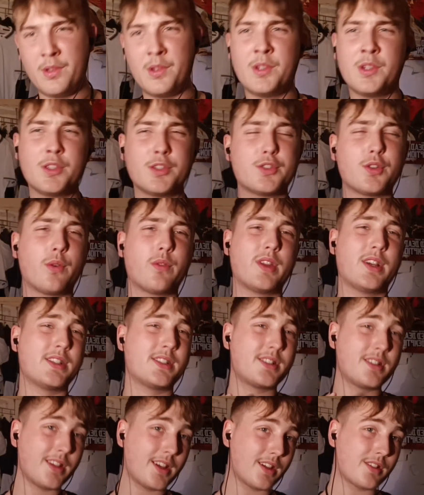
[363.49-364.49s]
So there's
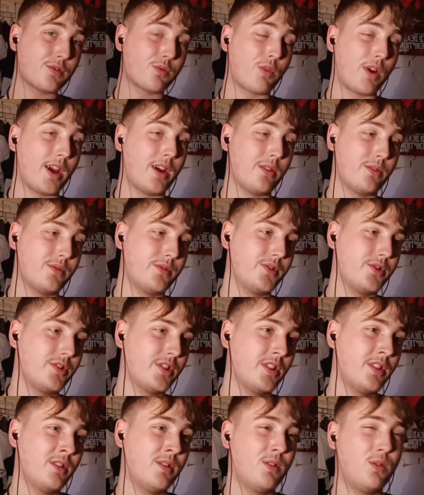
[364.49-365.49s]
6 rounds,
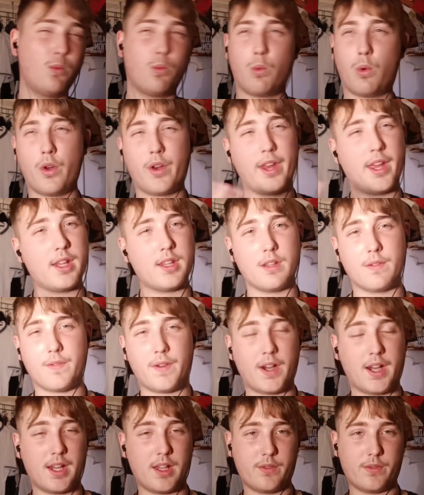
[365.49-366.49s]
185,